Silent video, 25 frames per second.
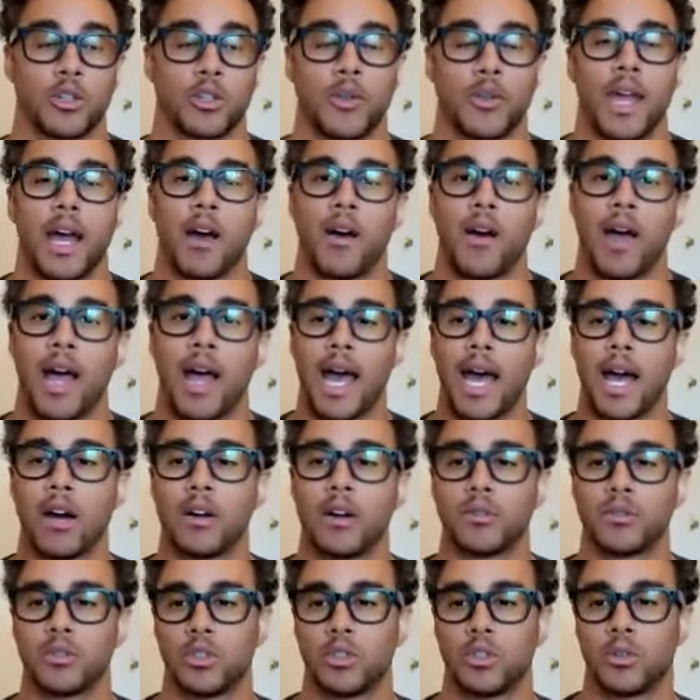So now
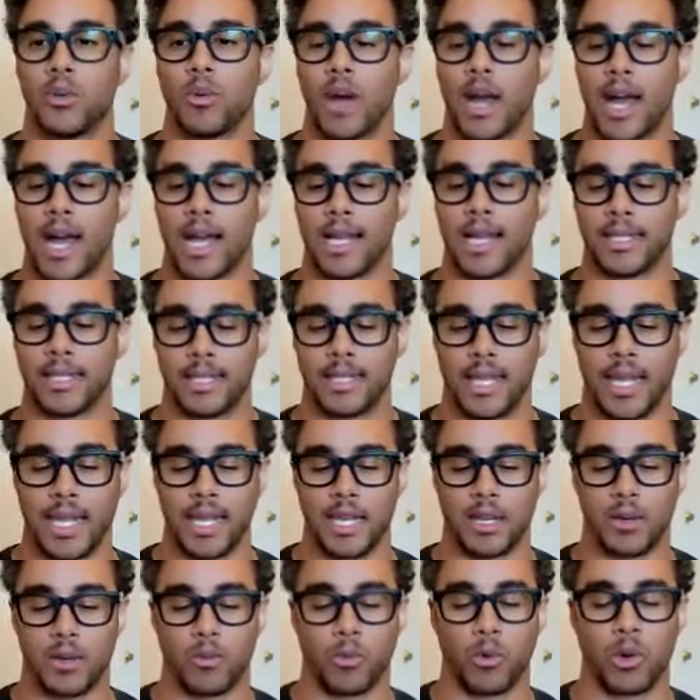how do I
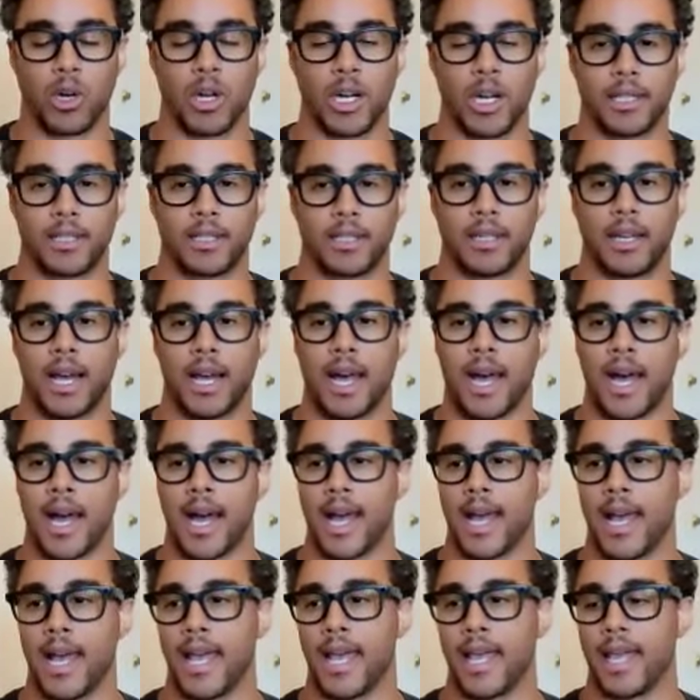take what
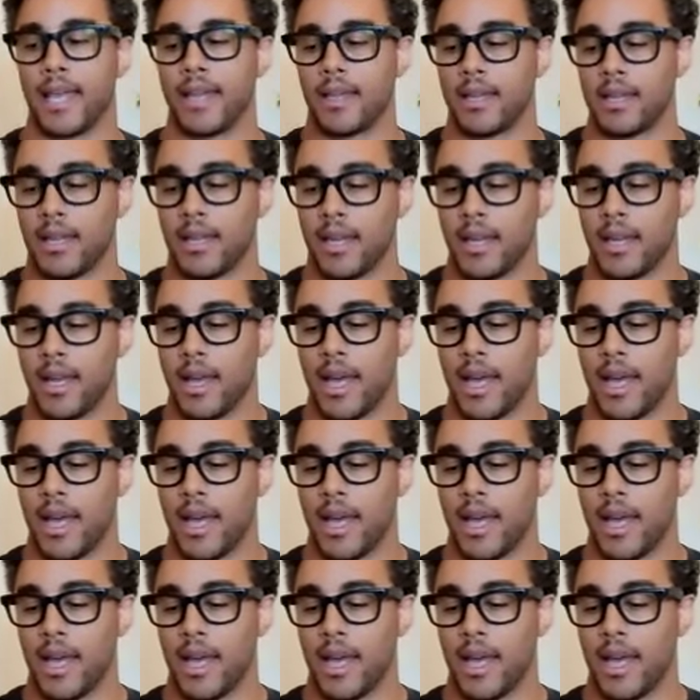I